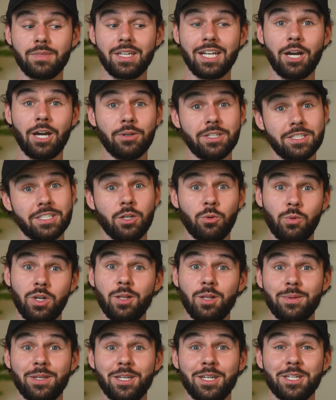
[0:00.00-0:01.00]
and how easy it
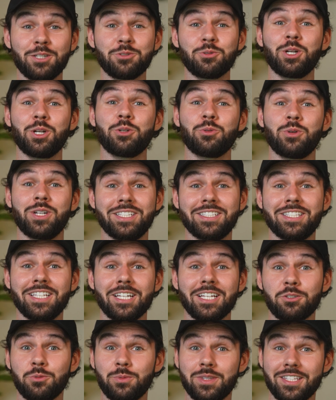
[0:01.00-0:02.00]
will be in
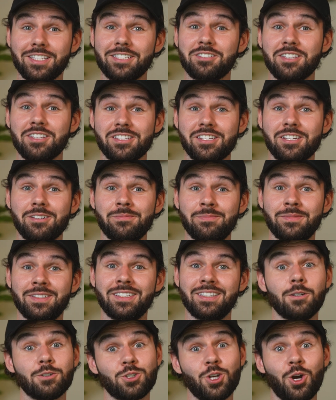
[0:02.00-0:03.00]
2026 with this system.
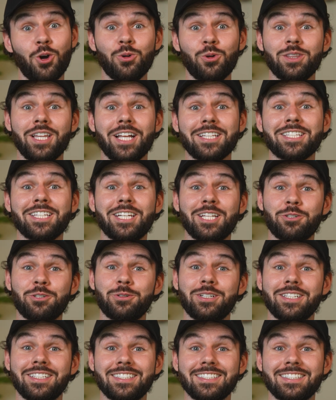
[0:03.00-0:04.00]
So let's get into it.